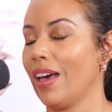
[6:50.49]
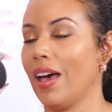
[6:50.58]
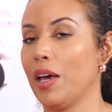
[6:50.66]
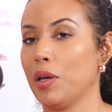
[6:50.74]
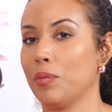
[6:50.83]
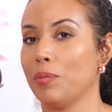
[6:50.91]

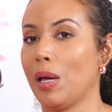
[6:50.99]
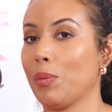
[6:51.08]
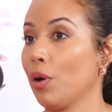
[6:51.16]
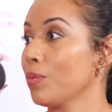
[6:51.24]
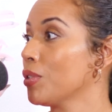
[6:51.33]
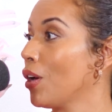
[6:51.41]
My
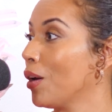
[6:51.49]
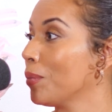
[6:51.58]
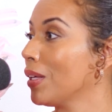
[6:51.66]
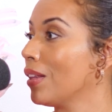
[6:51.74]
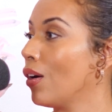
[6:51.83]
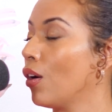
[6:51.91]
mom taught
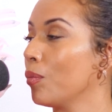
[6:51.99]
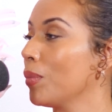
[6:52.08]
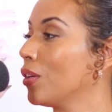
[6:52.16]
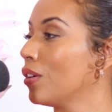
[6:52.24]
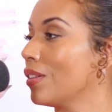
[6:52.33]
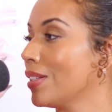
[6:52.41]
me that all
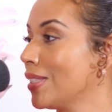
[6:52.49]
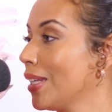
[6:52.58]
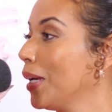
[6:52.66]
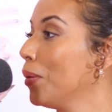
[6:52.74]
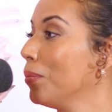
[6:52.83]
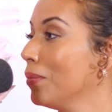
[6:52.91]
men are the
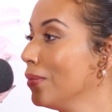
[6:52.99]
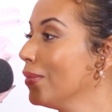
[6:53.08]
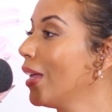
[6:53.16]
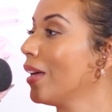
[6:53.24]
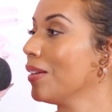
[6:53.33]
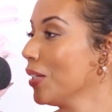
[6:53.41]
same.
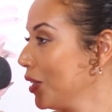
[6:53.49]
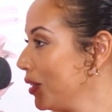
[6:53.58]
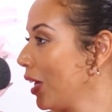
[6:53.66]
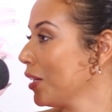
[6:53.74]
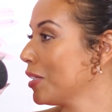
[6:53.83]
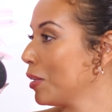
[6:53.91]

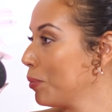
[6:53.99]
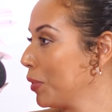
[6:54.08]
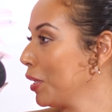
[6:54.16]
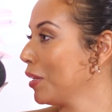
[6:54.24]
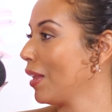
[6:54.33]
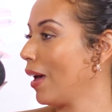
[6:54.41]
That's
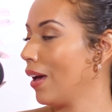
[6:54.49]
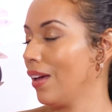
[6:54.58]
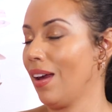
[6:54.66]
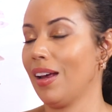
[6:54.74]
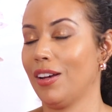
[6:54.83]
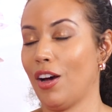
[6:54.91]
something that
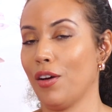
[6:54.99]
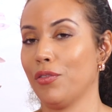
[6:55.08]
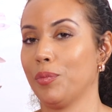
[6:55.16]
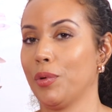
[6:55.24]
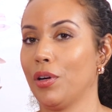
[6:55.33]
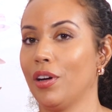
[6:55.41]
I got
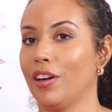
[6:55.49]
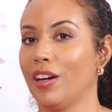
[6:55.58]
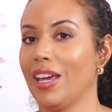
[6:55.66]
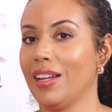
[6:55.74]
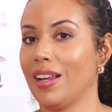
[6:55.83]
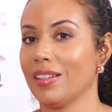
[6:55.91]
from her,
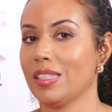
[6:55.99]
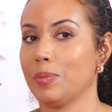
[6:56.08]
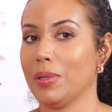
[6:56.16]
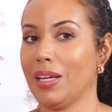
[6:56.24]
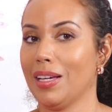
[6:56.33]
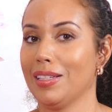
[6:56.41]
and that's
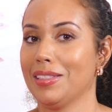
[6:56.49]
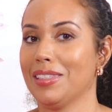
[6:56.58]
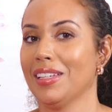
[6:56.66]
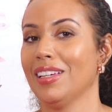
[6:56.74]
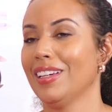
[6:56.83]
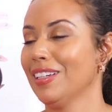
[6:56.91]
because
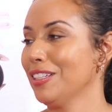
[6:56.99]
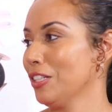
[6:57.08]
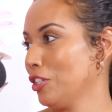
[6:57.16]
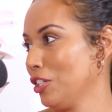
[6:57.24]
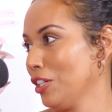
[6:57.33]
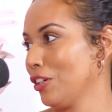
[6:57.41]

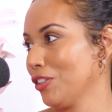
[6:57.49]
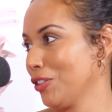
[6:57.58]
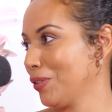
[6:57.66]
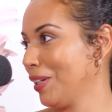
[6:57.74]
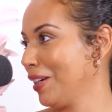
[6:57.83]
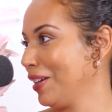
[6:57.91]
she
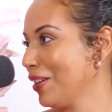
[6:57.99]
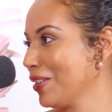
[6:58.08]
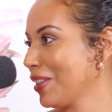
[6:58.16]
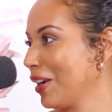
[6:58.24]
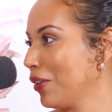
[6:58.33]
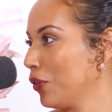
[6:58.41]
also dated
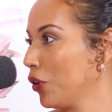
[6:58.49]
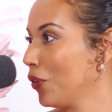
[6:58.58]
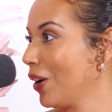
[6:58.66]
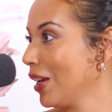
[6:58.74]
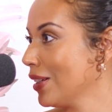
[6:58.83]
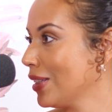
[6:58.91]
outside of her
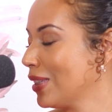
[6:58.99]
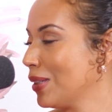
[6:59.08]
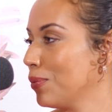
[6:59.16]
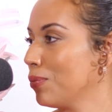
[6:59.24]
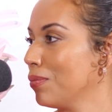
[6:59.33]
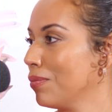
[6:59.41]
race.